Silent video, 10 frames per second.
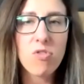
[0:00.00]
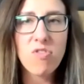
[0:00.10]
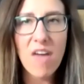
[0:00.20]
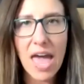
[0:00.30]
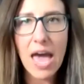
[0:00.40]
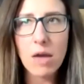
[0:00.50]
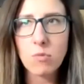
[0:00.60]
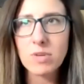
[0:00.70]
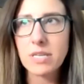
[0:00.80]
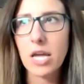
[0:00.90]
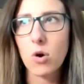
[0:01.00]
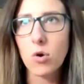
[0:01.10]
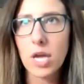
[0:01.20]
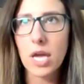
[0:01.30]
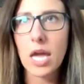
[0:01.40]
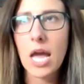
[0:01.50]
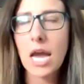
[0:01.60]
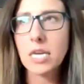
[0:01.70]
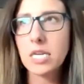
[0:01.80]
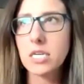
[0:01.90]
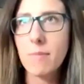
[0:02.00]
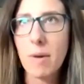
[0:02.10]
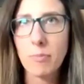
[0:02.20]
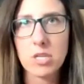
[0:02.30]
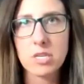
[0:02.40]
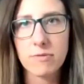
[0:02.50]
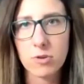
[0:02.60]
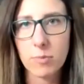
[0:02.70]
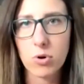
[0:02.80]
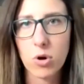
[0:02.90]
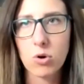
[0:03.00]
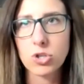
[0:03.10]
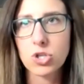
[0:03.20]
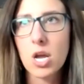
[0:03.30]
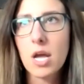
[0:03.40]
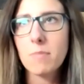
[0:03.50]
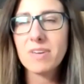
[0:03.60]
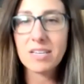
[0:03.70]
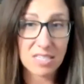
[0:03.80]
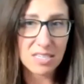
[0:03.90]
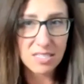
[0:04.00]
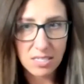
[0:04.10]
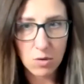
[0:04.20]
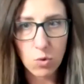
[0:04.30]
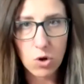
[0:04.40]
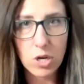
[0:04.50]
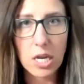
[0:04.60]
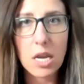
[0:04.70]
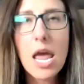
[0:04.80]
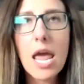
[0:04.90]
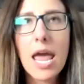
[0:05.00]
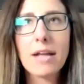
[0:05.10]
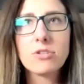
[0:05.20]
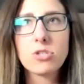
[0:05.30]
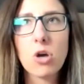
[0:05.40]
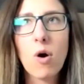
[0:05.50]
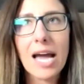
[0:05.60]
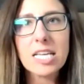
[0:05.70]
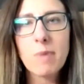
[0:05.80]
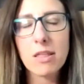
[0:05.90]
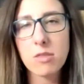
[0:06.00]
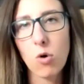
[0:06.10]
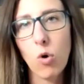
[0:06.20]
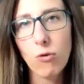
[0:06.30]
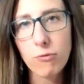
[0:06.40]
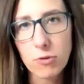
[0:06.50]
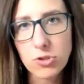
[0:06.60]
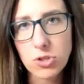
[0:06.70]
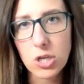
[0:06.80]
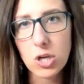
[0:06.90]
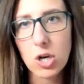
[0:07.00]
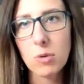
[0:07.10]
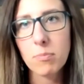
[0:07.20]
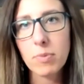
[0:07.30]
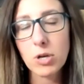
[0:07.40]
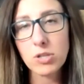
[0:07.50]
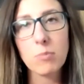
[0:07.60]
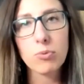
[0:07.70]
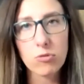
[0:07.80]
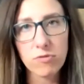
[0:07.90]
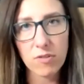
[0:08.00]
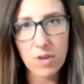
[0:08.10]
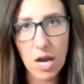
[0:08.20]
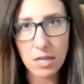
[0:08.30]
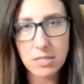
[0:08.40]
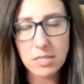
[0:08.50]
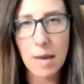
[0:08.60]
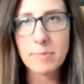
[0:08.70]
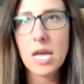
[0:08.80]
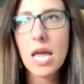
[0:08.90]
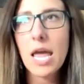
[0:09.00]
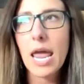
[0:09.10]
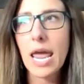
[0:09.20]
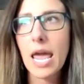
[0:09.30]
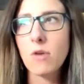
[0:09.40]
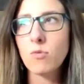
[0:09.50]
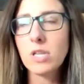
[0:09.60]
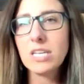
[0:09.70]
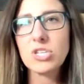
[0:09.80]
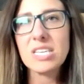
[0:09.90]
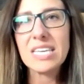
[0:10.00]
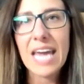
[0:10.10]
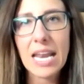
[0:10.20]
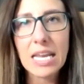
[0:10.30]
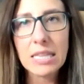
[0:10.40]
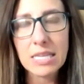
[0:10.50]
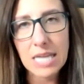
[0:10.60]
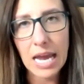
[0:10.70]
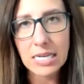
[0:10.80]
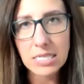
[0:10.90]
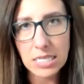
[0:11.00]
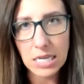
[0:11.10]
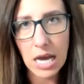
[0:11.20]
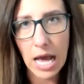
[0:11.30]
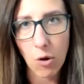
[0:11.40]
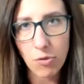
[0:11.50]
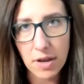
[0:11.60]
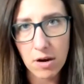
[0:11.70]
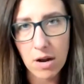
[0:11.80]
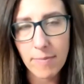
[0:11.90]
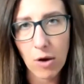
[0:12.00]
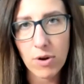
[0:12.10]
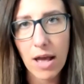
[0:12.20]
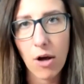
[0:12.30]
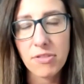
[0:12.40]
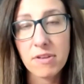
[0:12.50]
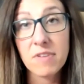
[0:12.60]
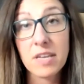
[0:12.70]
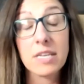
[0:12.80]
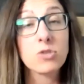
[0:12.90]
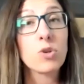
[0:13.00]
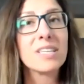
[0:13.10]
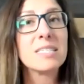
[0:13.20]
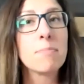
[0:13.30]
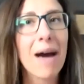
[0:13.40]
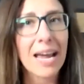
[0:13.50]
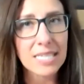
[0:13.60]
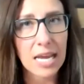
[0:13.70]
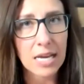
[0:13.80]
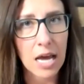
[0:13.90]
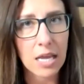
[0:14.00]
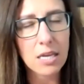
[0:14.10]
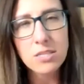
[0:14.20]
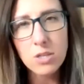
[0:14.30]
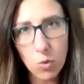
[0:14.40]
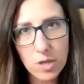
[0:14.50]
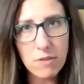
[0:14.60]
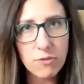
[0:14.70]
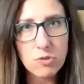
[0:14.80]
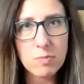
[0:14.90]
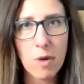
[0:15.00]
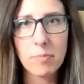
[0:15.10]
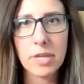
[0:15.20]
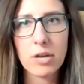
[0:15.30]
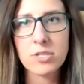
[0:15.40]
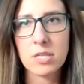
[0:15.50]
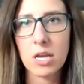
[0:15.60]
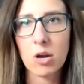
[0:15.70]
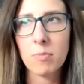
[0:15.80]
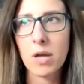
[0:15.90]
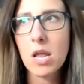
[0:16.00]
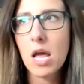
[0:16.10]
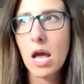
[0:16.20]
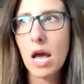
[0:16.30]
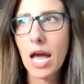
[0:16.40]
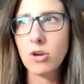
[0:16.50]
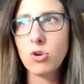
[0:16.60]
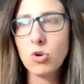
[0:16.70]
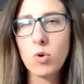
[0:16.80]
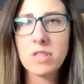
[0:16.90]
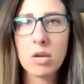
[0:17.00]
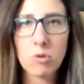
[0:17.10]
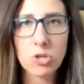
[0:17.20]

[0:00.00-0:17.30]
that was like, okay, I need to come up with a different approach because this isn't working. And so I spent the whole first year building proof of concept and really just getting this idea out there about health and fitness, or at least my take on it. Because there was a few small players in there, but I knew what they were